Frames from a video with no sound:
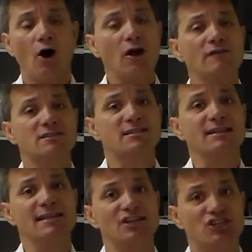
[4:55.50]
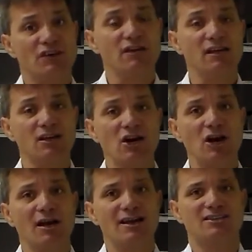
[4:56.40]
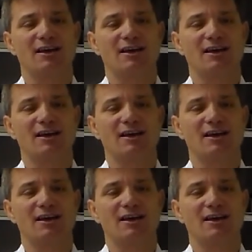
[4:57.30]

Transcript: All of a sudden that Chevy dealer